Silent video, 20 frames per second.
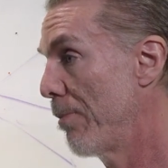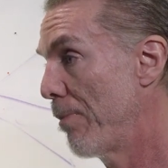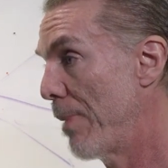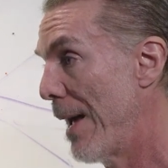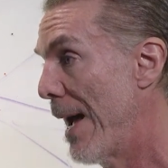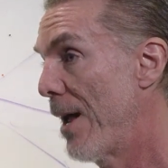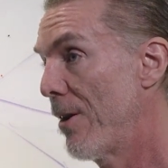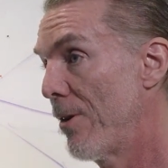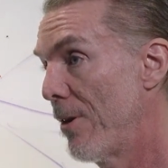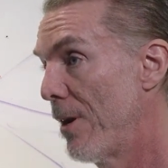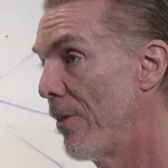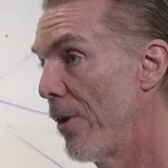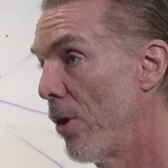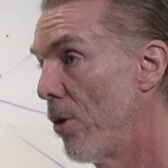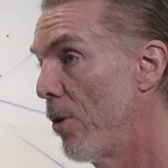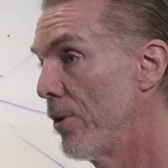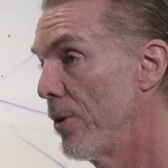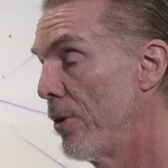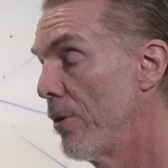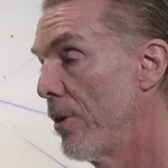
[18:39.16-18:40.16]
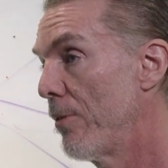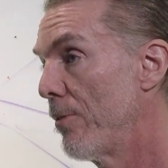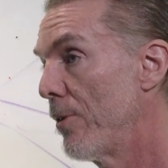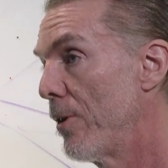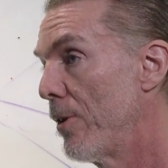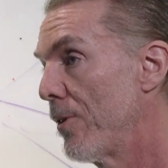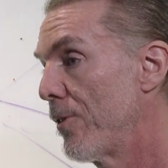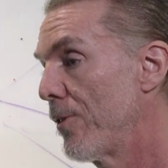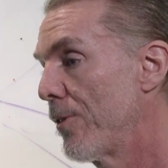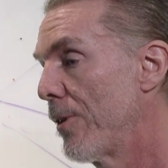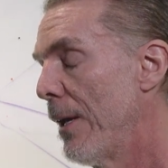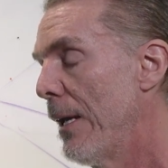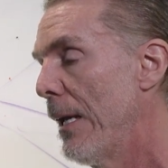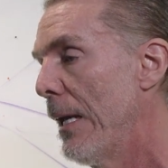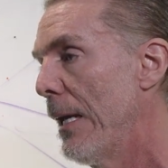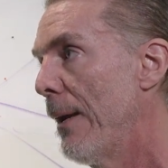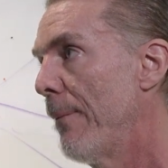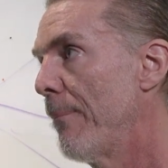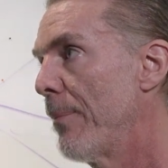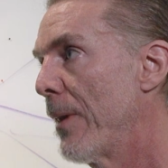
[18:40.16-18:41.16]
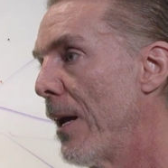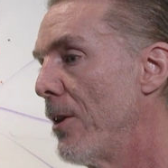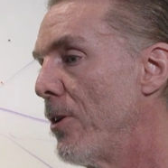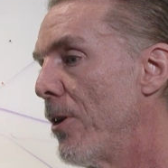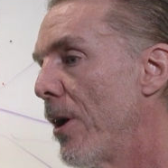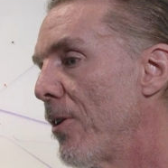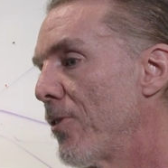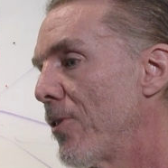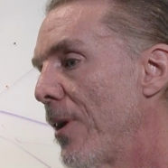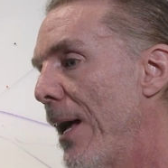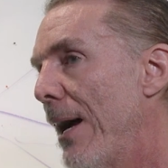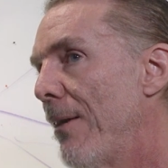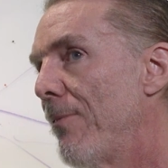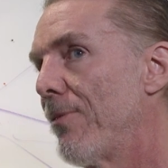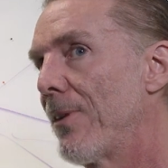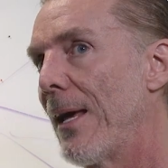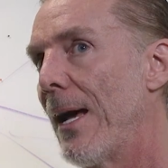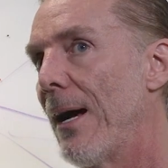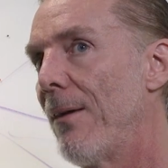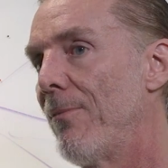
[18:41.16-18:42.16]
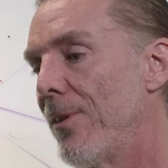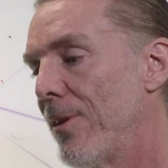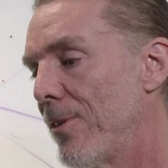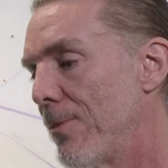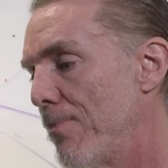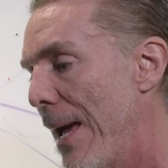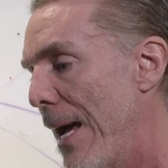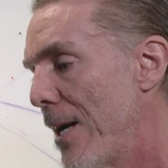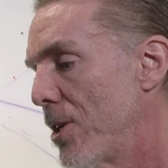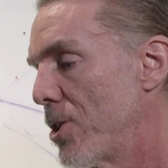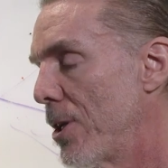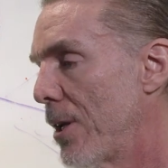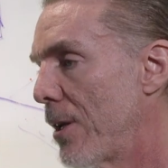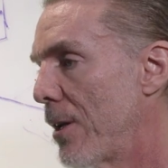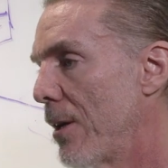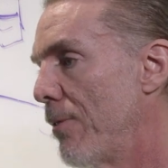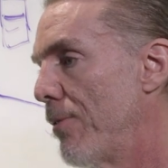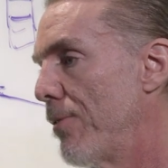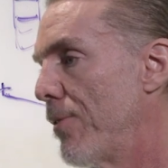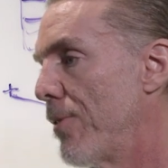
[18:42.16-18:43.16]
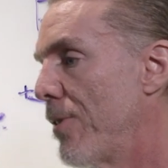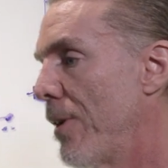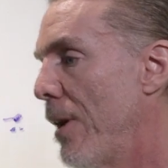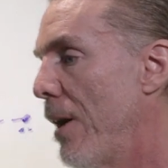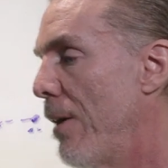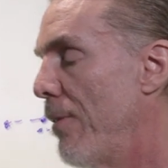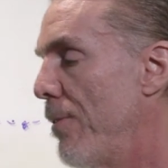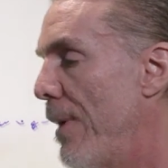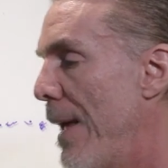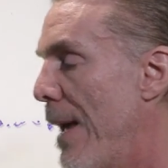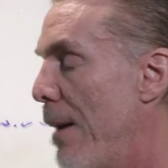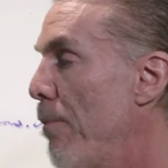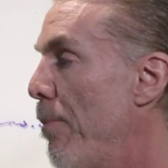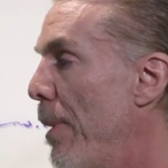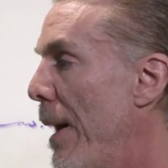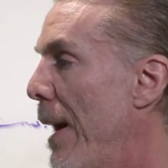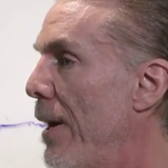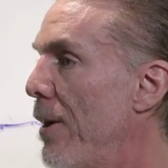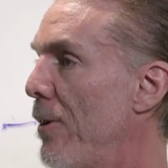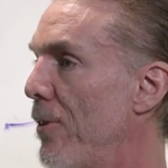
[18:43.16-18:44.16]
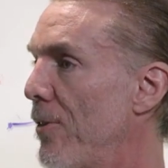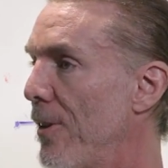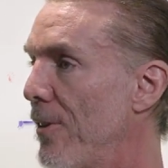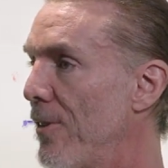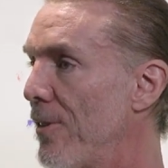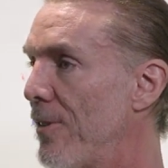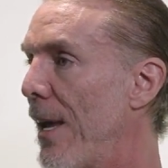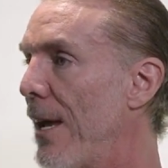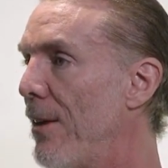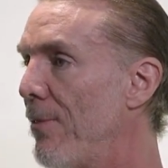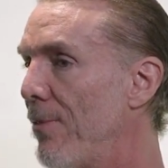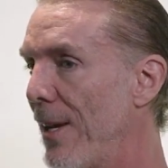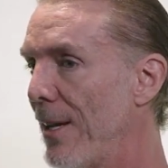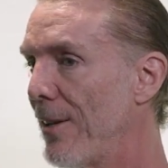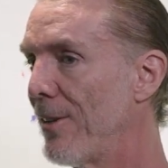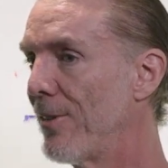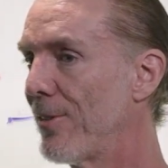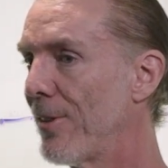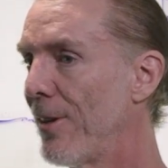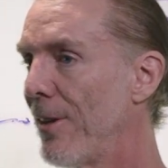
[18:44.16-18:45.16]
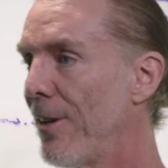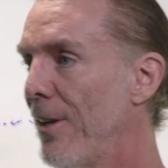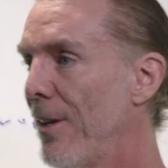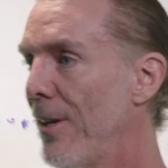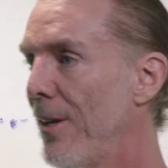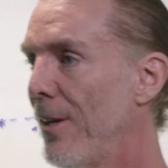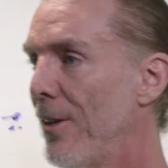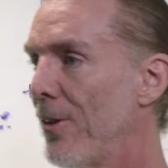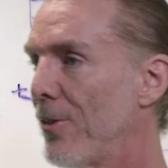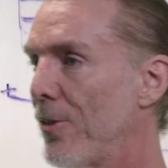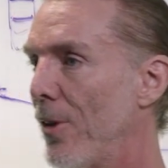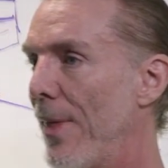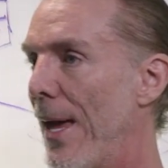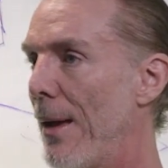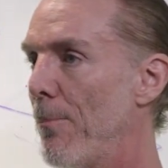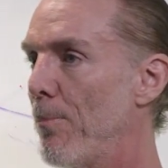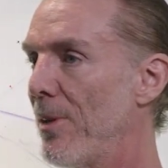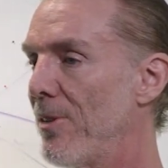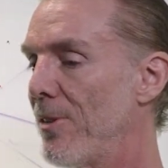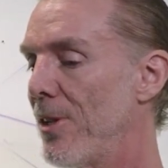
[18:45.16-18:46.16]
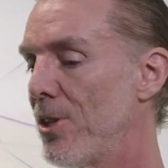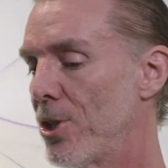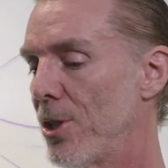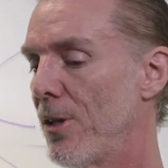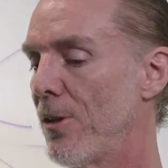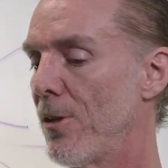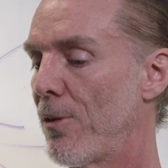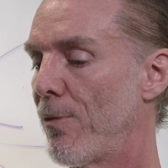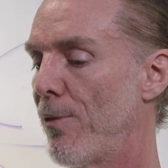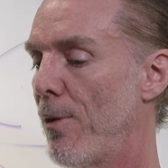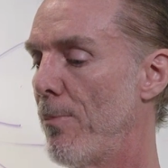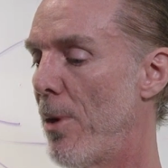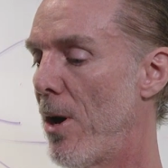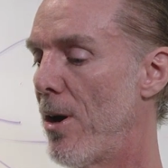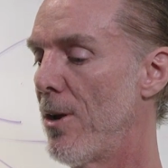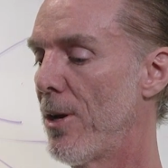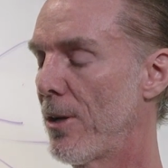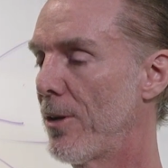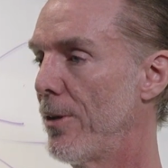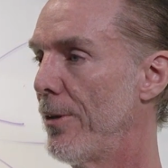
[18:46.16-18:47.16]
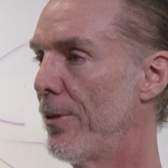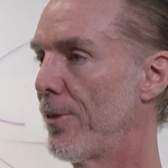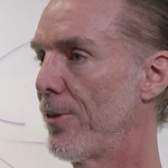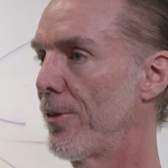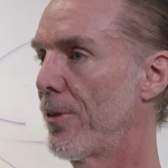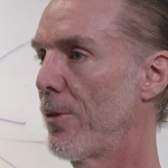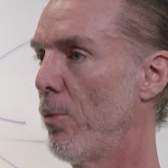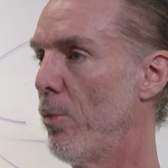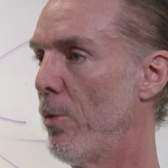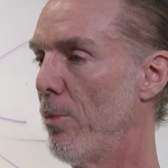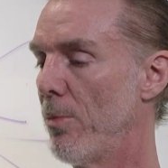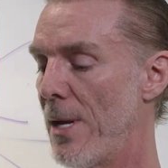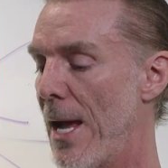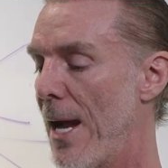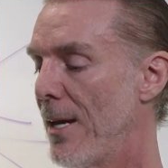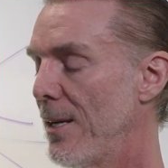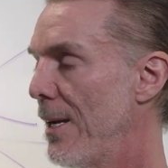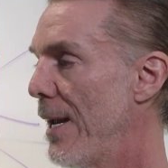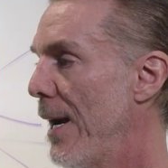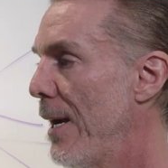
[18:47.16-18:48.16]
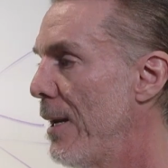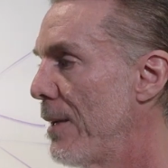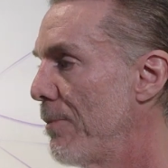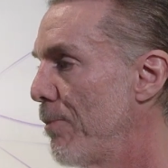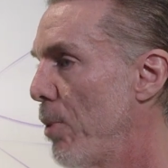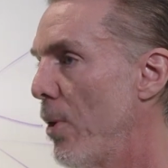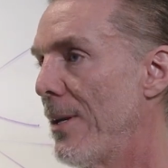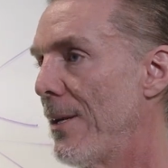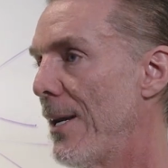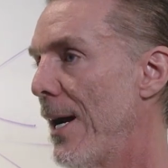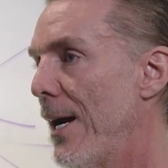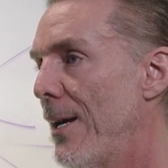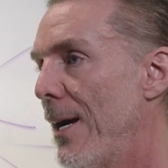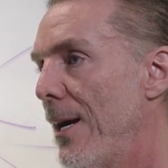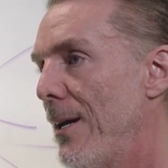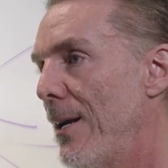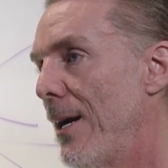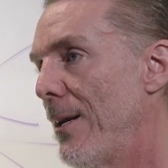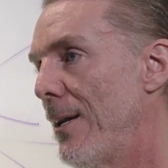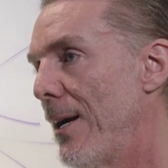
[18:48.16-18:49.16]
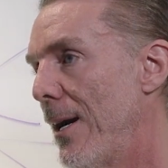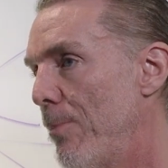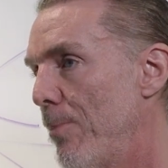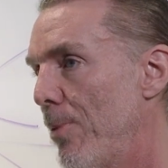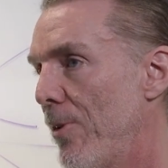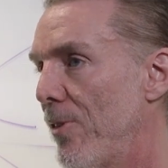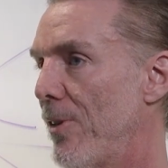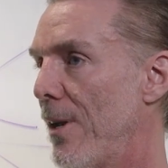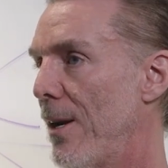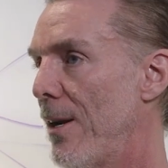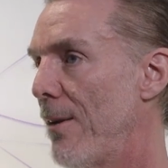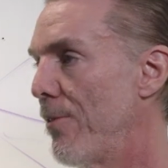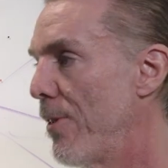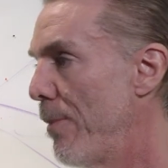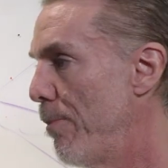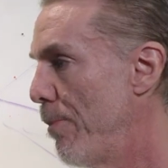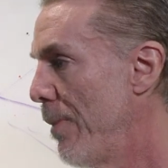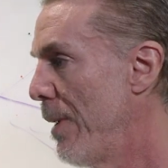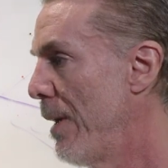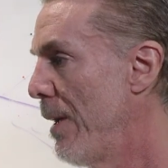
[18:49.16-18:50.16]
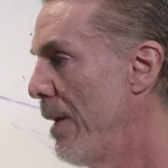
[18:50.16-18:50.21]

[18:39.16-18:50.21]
pattern in the whole universe. And you'd also have to have this magic of empires and savings, so that positions for particles, 99.9999%